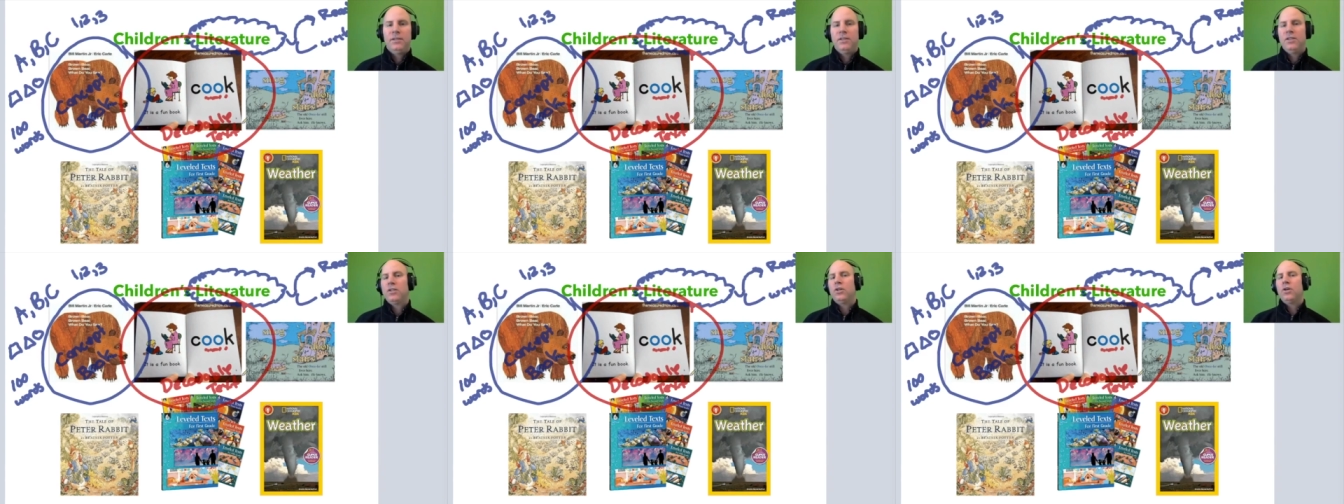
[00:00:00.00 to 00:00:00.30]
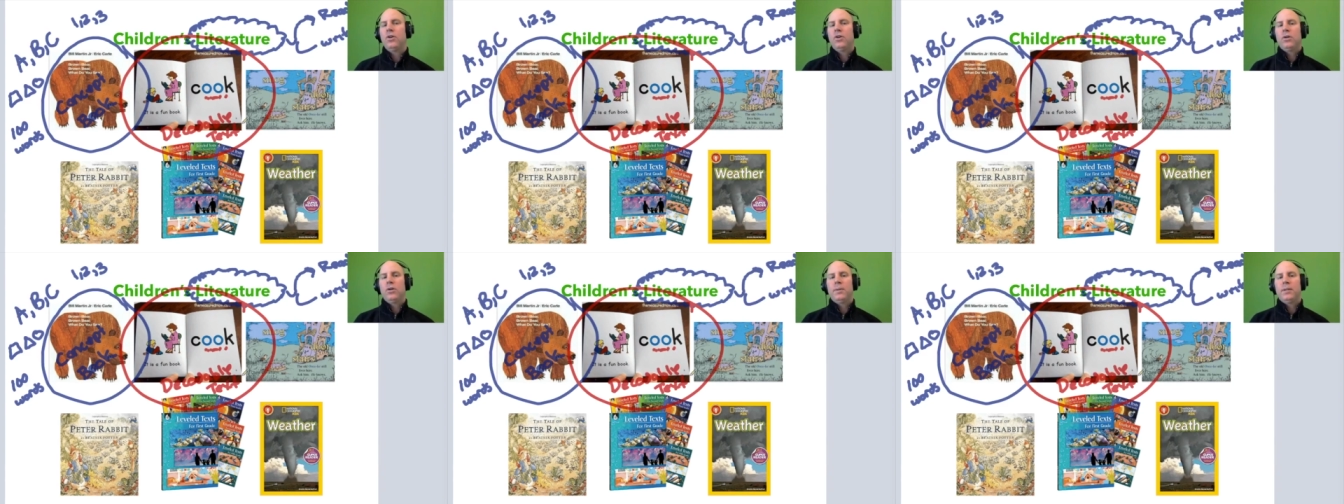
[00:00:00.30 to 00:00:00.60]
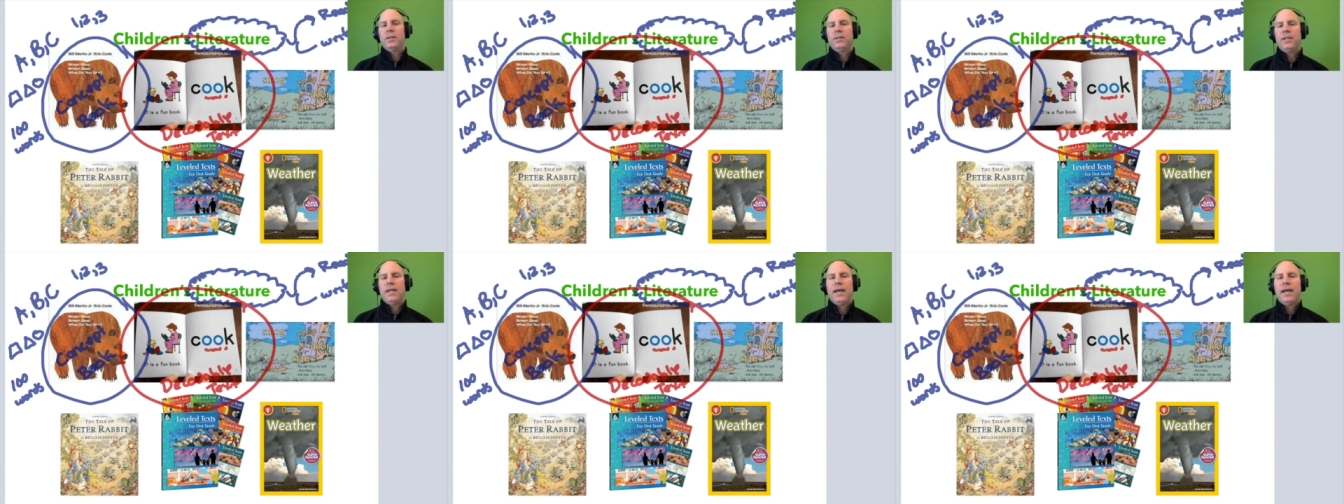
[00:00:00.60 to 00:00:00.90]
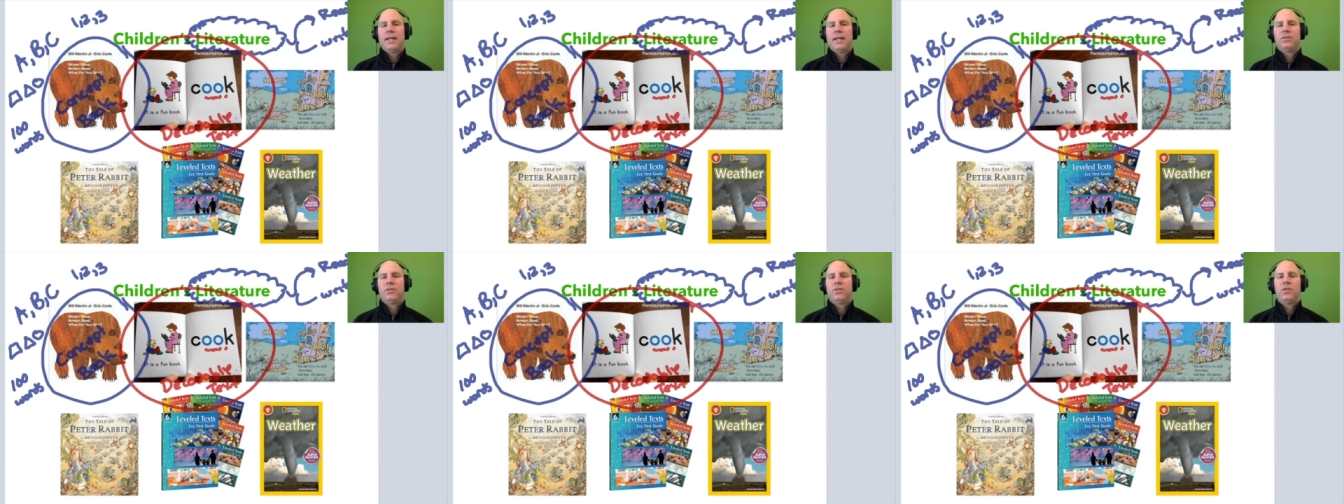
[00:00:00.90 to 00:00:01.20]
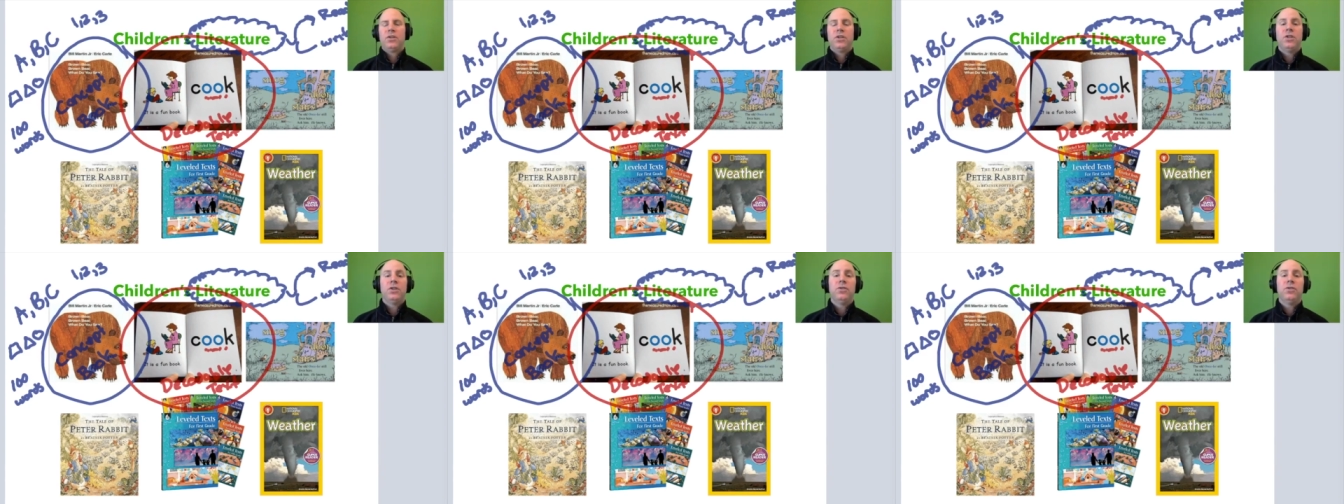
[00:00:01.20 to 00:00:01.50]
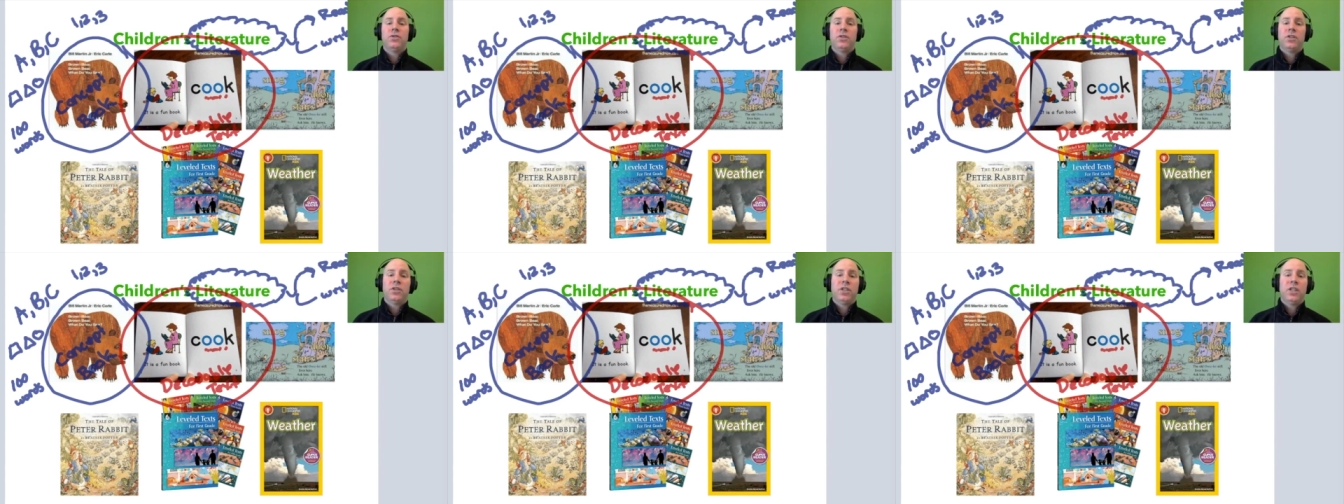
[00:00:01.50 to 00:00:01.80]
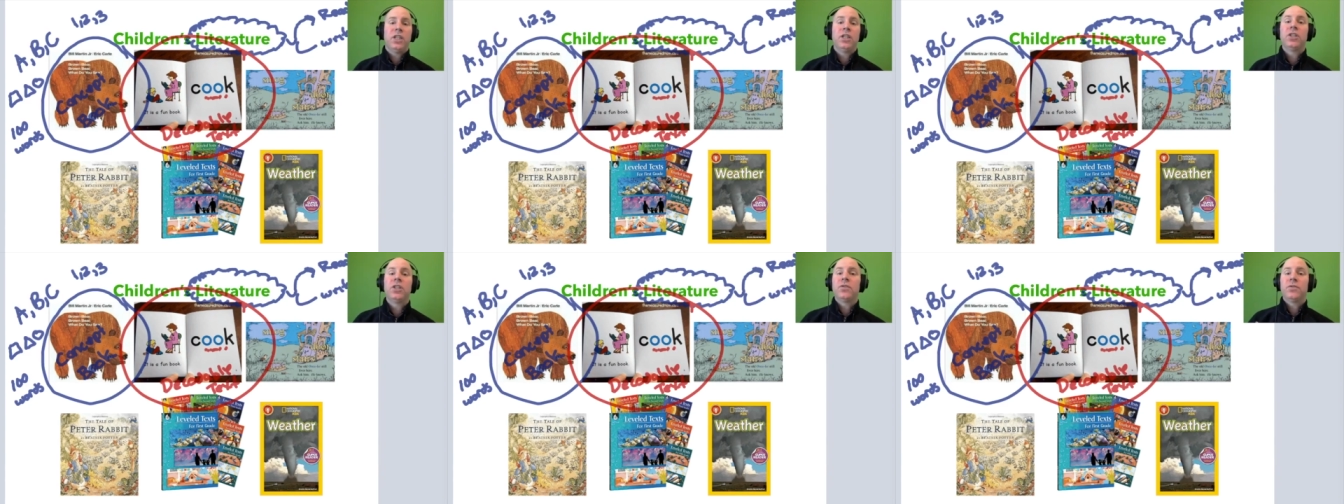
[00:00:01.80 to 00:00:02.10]
Decodable texts are used to
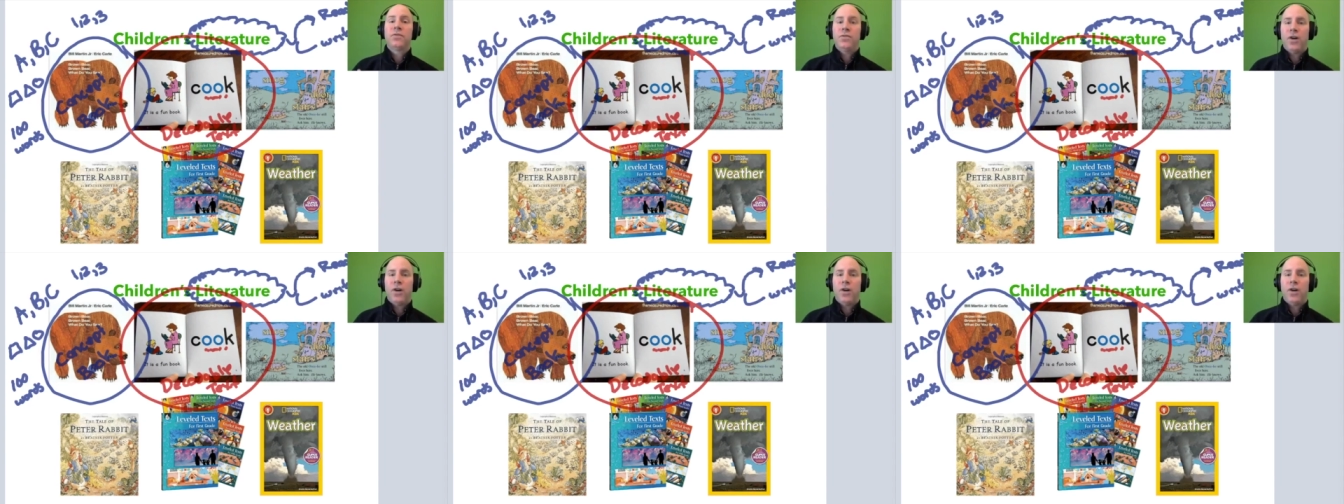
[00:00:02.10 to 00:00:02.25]
teach